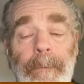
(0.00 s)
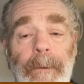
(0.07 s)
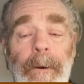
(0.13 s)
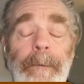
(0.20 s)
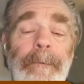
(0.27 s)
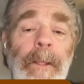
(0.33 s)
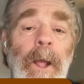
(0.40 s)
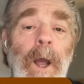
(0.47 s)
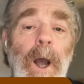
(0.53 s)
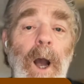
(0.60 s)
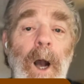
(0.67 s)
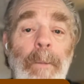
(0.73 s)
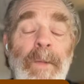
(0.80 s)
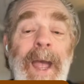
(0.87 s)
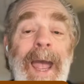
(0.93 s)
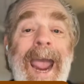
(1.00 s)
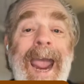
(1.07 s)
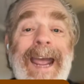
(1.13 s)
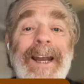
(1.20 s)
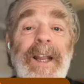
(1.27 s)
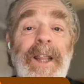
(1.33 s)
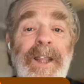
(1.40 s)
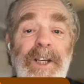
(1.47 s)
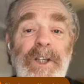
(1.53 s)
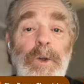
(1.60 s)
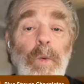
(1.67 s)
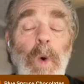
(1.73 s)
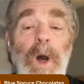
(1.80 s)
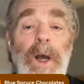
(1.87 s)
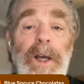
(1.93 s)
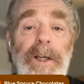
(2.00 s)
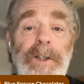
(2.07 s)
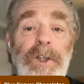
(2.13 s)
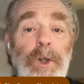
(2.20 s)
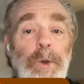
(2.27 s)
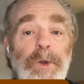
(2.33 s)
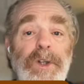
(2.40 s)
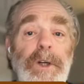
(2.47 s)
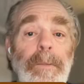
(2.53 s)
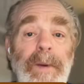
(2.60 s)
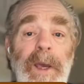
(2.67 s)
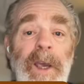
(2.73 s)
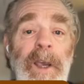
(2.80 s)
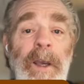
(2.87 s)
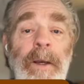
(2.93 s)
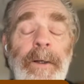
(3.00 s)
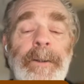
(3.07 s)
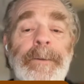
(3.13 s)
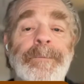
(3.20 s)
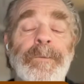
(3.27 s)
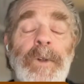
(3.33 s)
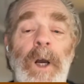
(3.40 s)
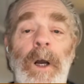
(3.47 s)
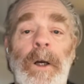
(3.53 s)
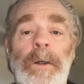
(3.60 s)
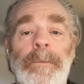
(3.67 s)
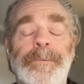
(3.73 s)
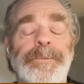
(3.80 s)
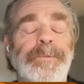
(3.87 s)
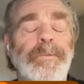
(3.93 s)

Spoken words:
Right? And this used to be it